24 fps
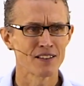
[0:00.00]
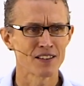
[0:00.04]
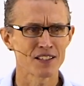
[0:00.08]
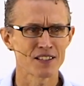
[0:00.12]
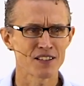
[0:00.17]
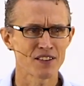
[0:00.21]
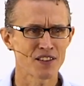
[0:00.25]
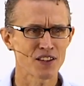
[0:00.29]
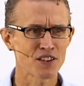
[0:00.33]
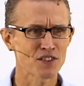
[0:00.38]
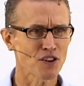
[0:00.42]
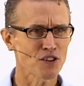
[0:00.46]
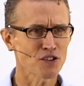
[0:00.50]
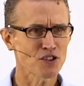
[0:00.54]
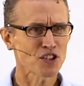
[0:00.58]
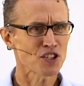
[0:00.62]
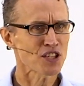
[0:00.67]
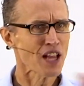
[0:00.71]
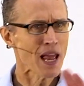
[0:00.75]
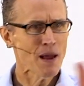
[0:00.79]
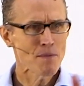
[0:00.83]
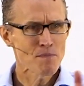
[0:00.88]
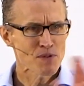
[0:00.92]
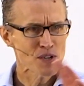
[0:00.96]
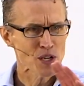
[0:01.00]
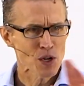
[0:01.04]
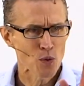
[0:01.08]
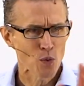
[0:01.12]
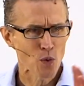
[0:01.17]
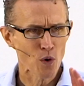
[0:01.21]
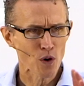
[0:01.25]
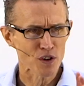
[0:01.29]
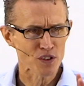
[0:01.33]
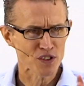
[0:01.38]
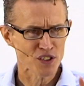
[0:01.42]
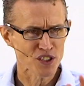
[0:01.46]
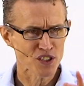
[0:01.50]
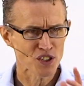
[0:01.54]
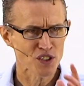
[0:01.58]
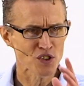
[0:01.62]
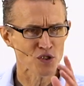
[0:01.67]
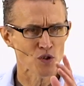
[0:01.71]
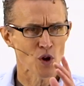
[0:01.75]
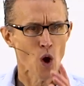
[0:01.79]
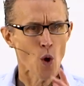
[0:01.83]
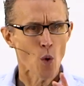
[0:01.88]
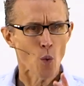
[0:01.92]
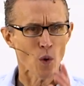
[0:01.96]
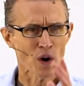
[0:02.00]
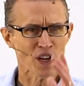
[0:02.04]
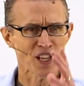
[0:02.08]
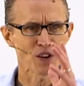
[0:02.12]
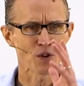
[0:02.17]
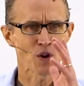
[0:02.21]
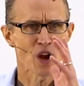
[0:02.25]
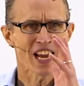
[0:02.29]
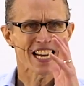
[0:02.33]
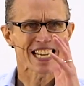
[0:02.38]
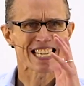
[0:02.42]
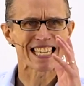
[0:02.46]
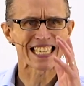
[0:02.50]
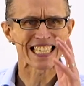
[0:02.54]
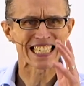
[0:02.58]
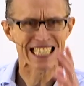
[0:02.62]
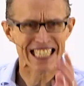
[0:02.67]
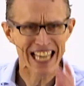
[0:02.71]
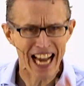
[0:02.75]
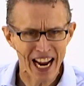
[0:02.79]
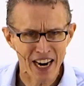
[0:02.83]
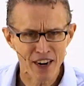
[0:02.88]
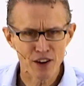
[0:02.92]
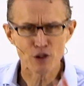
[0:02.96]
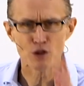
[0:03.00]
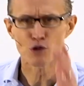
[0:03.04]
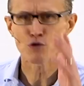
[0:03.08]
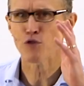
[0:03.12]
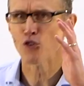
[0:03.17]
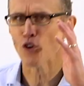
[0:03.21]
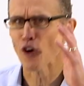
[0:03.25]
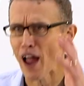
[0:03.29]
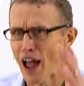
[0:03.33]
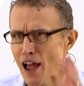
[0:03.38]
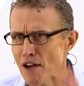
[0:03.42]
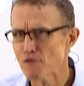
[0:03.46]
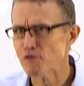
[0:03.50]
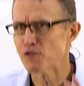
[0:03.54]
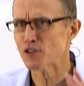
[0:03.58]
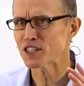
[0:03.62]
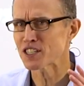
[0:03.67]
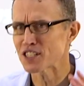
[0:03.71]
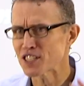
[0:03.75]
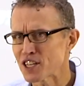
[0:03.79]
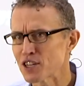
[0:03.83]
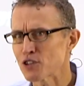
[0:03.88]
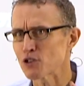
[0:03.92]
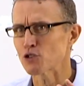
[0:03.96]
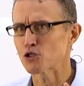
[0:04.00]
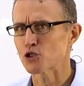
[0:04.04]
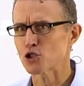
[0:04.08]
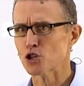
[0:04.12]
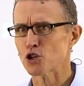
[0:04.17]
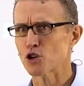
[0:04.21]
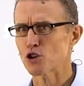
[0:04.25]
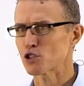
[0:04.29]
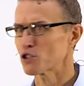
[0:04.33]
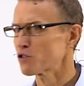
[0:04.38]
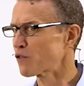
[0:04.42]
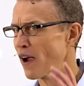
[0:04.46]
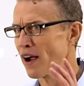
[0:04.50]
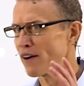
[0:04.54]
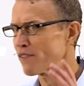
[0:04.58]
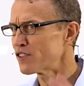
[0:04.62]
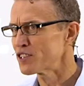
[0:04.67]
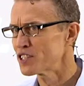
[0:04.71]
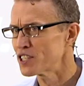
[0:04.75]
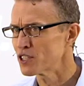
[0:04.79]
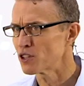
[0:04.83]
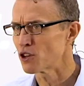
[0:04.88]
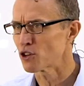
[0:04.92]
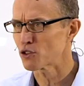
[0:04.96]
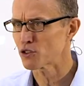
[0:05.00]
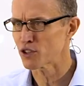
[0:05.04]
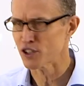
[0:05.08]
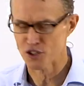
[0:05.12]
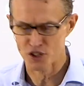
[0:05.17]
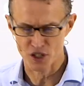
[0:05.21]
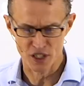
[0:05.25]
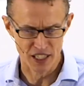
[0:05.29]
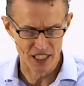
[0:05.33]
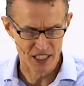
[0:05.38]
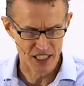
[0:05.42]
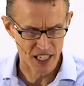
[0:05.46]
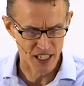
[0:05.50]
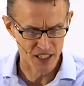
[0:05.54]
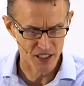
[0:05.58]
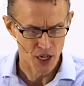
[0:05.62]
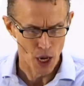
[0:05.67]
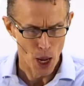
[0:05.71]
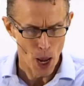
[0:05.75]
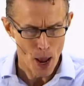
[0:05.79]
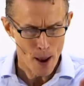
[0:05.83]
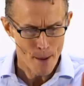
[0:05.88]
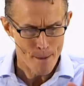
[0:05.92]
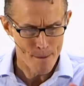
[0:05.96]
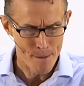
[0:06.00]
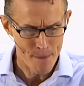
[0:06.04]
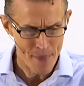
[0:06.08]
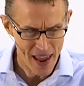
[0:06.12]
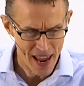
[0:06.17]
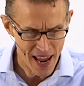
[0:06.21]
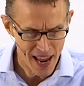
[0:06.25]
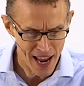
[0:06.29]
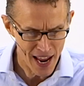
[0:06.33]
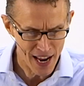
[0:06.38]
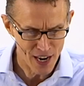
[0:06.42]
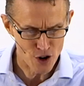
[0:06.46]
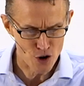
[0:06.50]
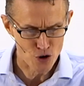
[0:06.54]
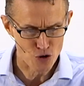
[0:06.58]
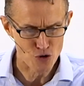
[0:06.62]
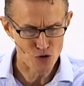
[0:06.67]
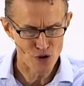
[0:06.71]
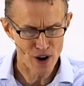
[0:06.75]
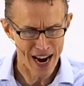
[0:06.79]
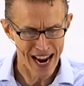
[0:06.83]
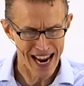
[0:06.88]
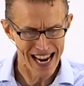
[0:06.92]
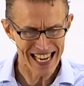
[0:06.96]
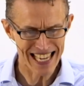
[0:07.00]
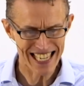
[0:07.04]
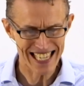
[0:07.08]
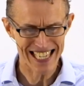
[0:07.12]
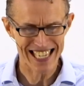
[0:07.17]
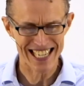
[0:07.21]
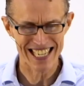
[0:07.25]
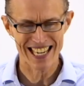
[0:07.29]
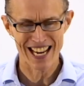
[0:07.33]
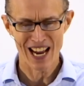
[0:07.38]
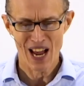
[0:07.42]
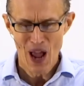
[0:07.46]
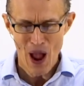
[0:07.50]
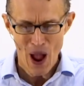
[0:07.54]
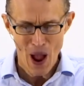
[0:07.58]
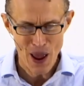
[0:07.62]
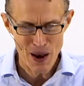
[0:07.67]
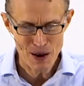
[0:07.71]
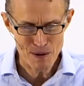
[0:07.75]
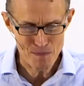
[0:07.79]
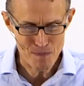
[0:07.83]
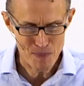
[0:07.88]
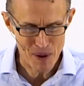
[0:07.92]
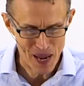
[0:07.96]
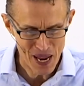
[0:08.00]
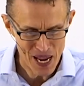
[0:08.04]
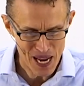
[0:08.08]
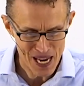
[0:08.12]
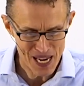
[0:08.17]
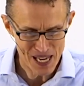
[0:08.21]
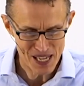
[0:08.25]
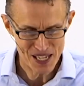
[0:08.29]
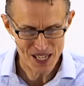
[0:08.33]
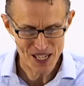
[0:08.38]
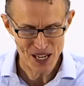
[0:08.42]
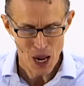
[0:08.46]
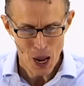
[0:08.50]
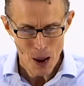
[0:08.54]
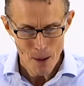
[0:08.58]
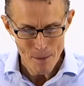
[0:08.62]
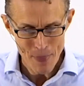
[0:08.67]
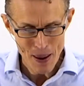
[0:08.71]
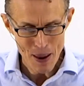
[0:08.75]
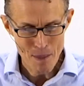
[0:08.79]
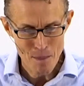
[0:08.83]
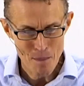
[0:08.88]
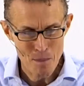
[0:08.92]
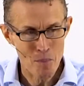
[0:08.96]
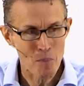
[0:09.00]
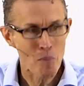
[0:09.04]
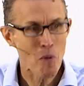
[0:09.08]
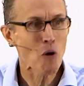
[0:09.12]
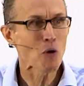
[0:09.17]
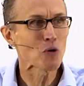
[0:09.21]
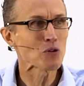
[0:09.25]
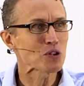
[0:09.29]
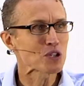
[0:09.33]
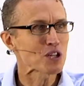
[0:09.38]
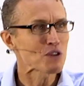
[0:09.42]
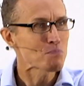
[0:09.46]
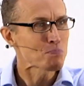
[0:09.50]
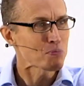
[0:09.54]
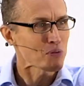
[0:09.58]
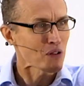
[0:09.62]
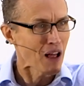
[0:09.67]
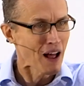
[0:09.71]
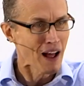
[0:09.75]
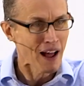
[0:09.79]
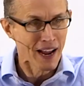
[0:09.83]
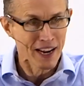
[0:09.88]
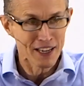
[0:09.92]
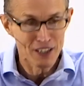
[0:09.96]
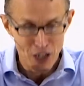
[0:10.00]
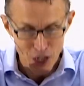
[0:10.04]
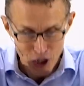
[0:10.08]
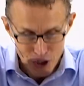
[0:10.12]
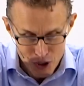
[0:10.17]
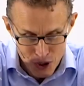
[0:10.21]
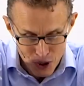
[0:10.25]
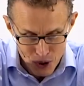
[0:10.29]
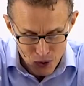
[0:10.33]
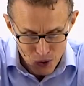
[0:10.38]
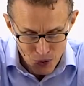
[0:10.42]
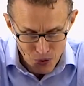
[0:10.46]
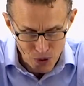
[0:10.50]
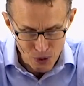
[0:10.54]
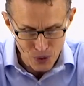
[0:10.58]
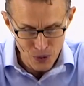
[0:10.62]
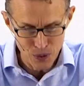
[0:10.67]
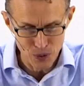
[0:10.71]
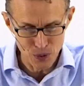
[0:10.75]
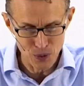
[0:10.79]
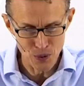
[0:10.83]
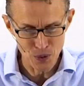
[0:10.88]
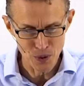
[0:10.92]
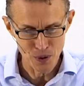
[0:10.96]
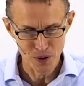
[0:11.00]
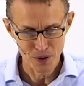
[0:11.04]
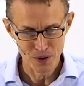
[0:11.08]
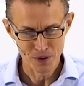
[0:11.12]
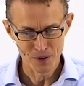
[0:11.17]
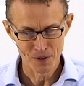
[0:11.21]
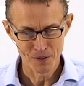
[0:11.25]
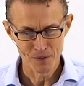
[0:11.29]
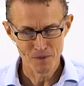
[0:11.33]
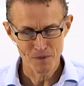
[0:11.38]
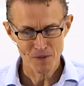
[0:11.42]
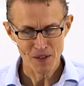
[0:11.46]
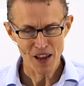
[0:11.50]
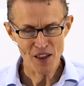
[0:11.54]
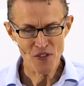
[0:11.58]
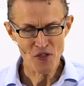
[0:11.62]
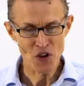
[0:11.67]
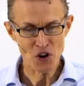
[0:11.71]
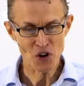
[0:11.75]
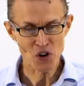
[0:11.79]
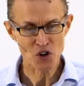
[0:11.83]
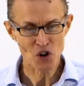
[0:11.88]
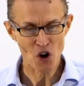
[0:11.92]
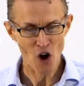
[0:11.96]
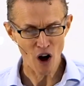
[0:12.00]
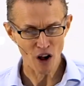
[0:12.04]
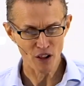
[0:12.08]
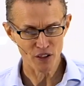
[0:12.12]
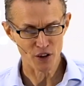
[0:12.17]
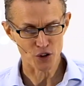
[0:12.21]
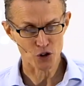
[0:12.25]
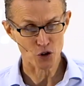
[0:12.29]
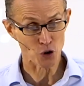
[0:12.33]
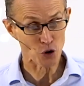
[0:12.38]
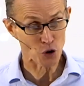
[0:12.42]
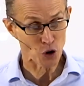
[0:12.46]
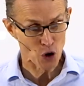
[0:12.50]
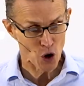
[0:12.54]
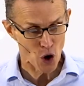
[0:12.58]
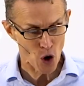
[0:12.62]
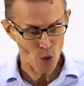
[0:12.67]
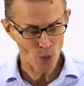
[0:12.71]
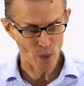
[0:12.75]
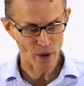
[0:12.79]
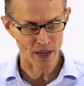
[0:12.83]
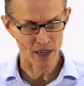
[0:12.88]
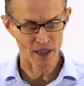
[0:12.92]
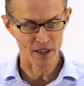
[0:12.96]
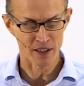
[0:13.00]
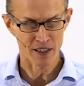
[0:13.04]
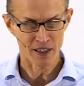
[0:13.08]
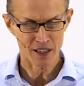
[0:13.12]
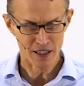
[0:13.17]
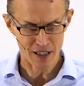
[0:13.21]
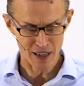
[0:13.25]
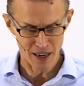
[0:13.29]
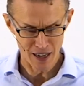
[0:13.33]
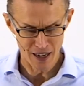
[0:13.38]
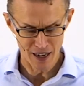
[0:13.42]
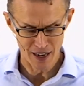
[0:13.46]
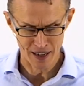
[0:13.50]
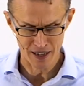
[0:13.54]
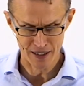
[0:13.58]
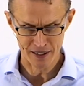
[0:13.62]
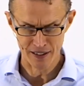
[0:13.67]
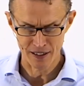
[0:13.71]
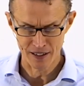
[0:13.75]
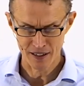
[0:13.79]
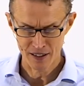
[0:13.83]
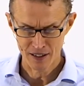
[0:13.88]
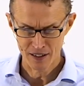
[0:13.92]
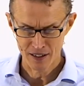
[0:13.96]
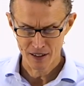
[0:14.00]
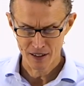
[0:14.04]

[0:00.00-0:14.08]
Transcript: These, these aren't just empty words. This is what he desires for every single church, for every single Christian. He says, May grace and peace be multiplied to you in the knowledge or knowing God